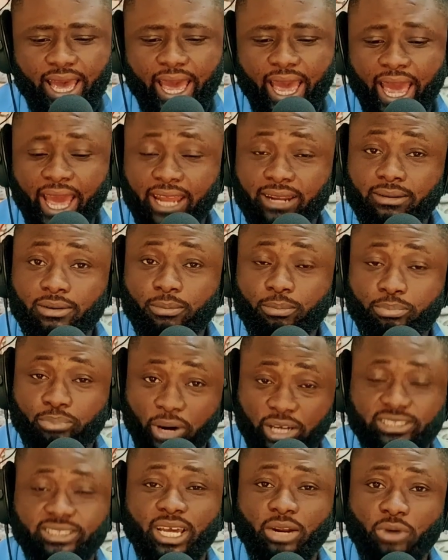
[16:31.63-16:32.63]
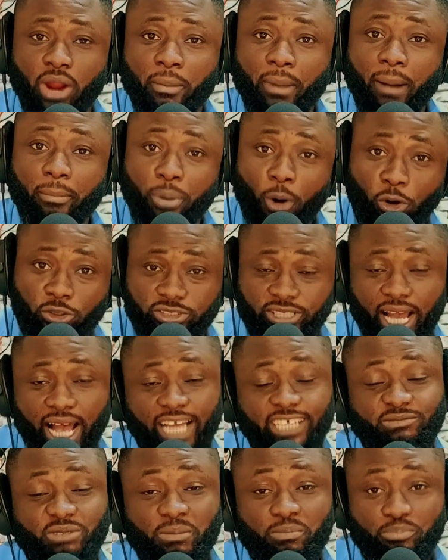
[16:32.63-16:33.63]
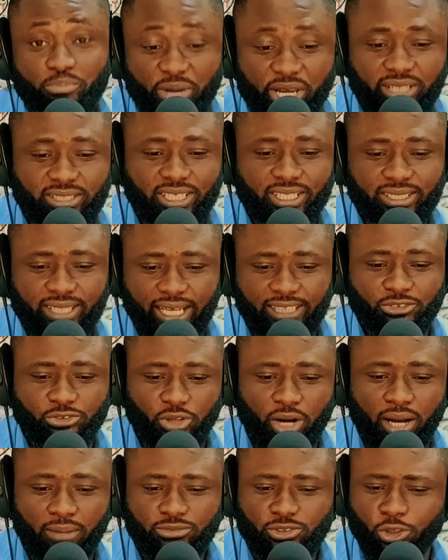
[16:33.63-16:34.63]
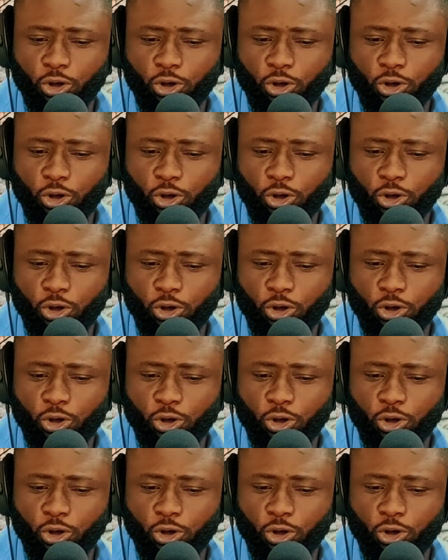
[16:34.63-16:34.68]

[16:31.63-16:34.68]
And President Ramaphosa has been beating that drum.